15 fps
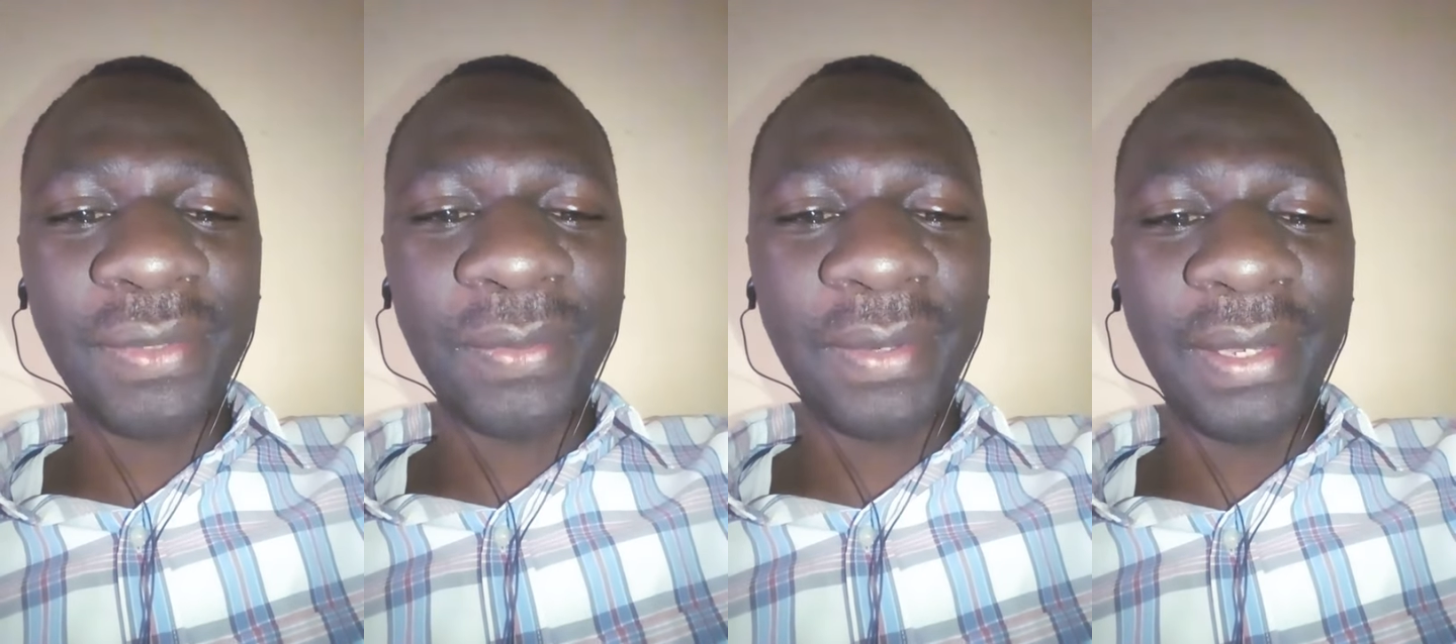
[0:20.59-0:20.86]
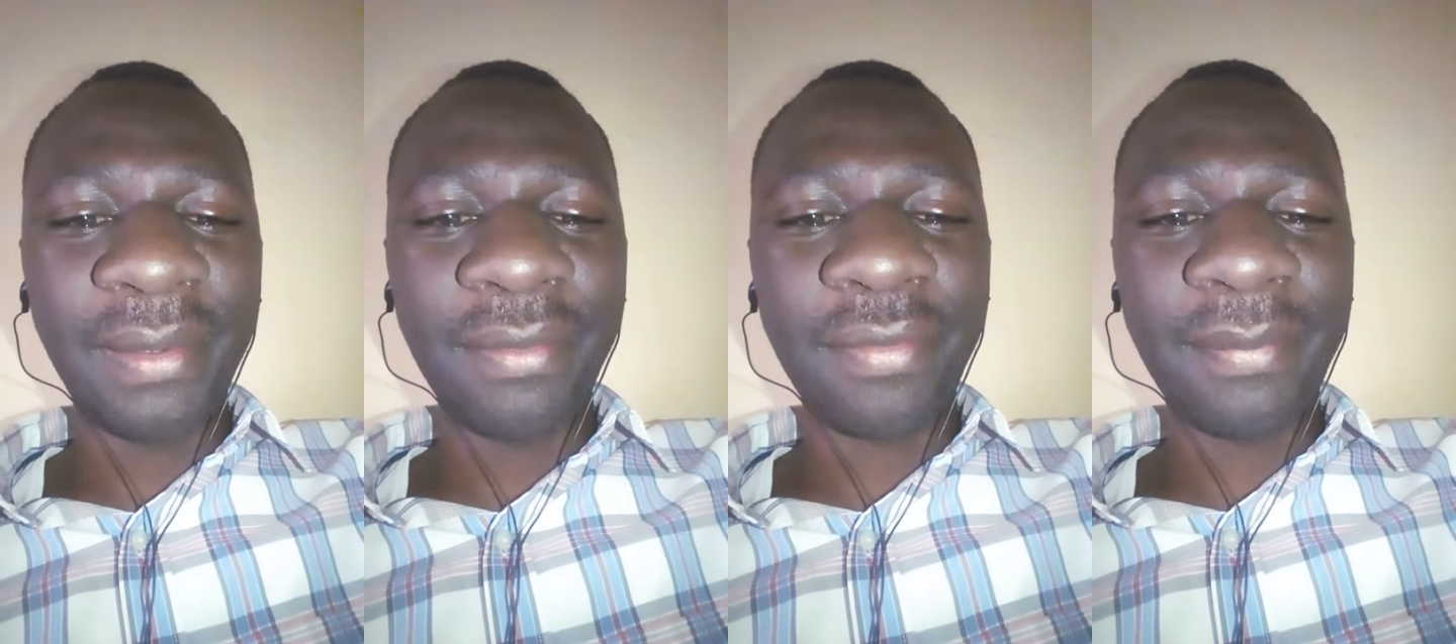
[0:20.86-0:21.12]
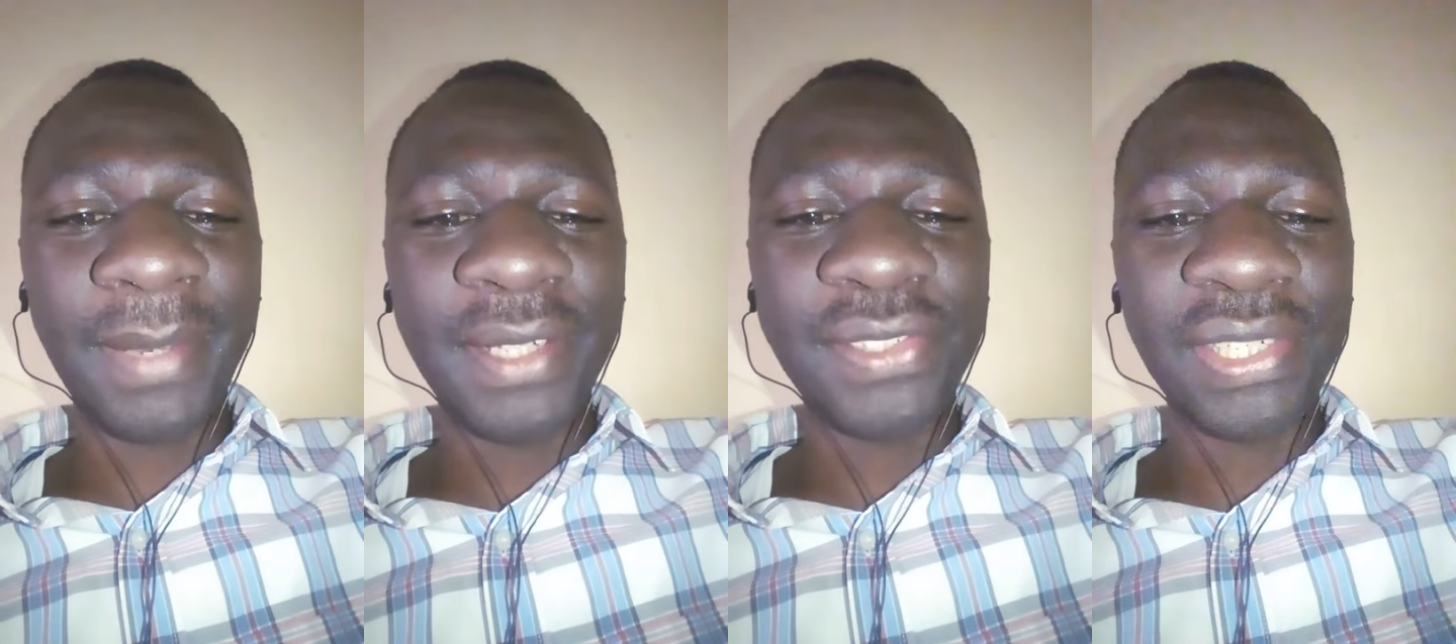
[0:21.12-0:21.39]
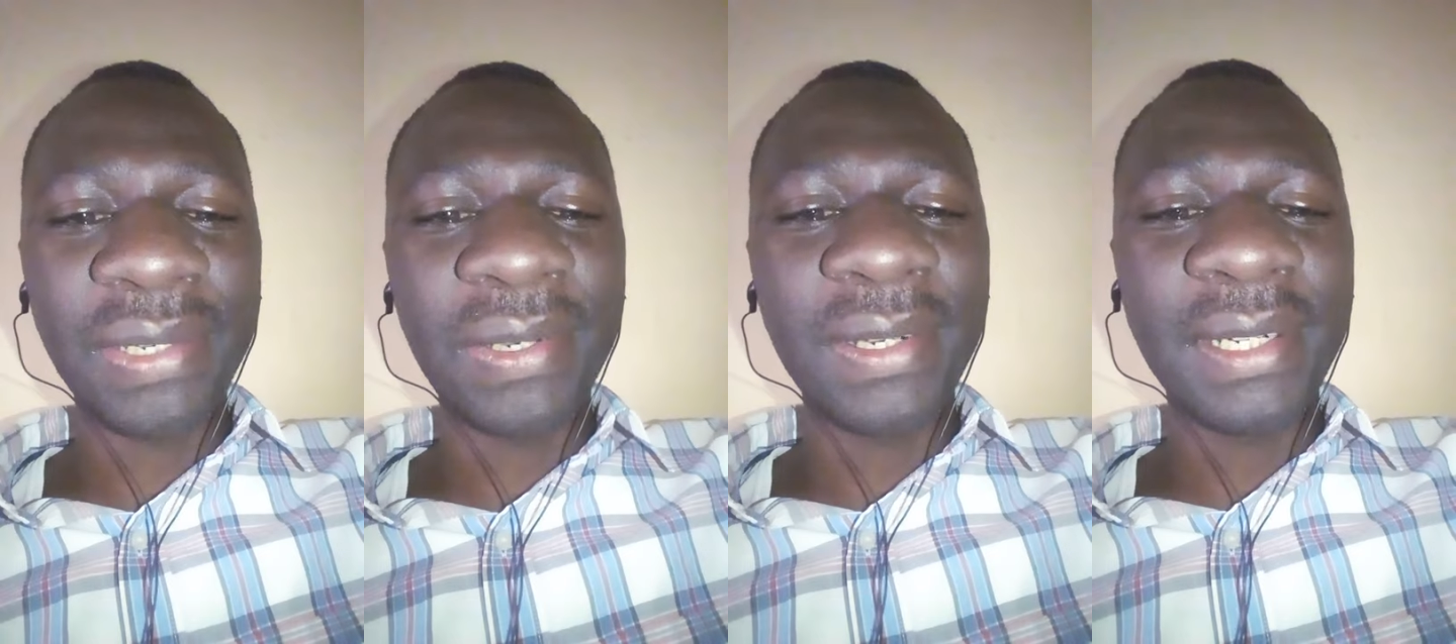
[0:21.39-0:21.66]
to live
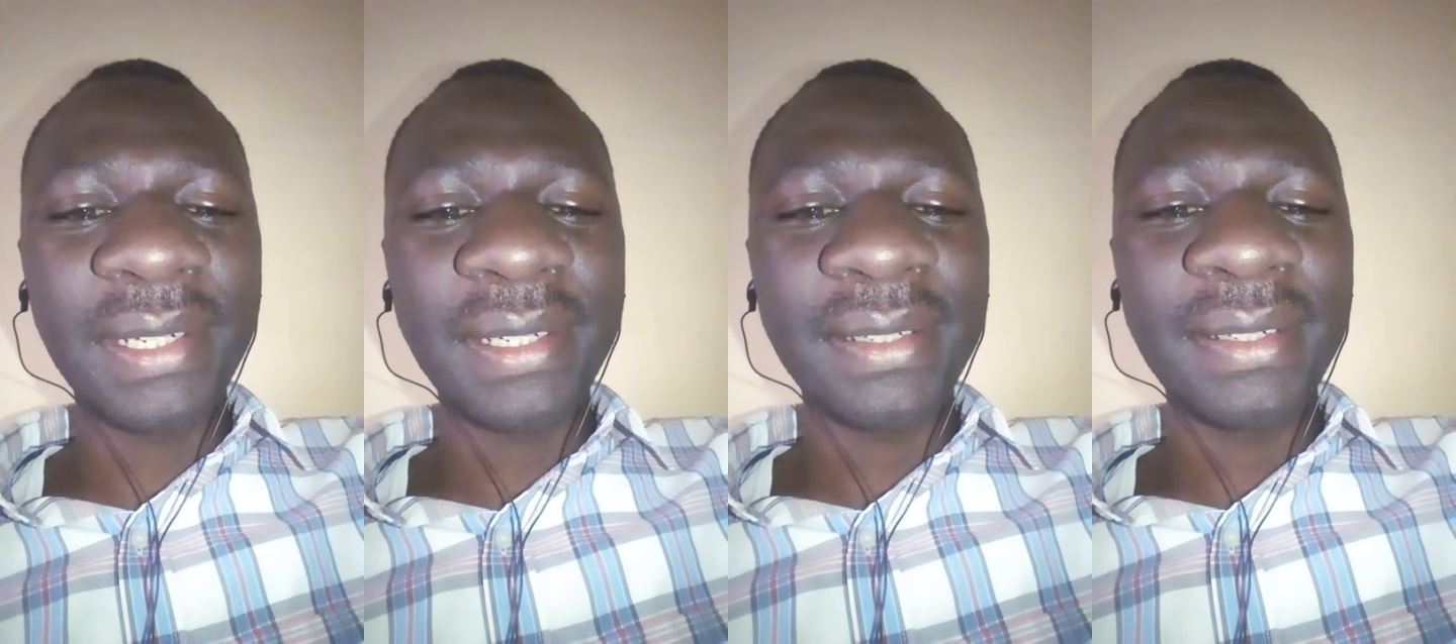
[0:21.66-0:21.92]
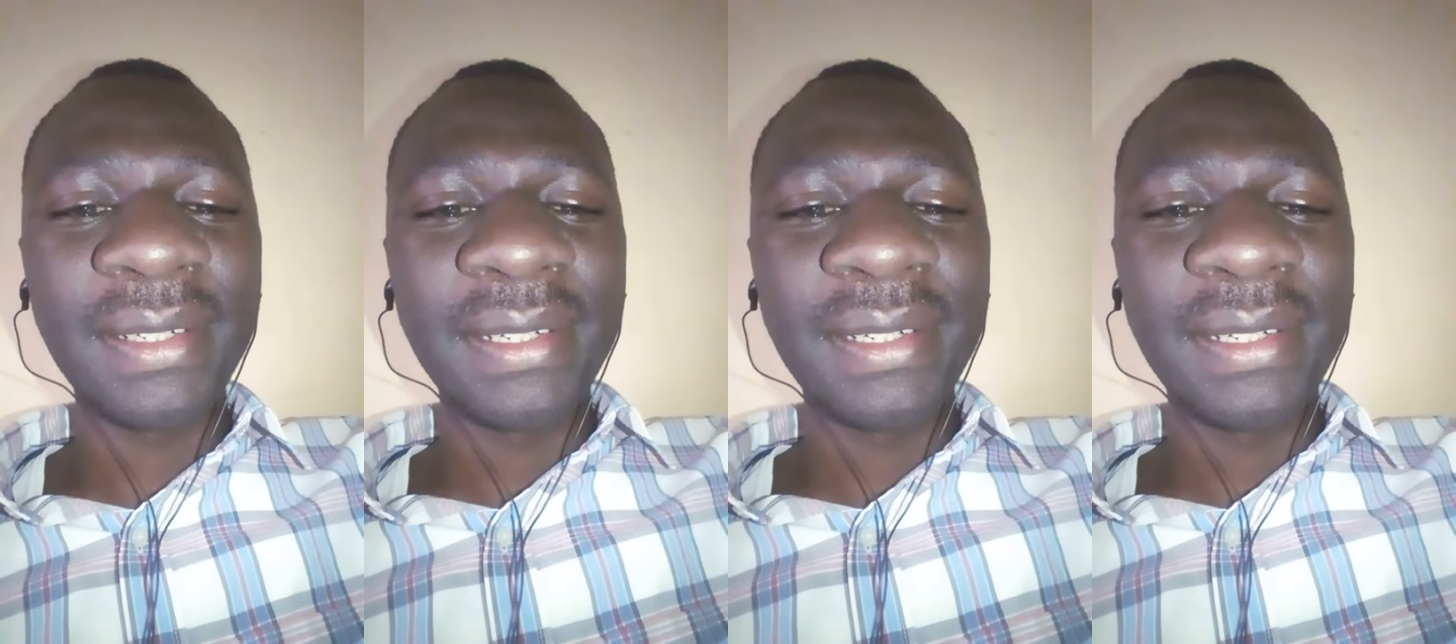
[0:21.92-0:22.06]
much longer.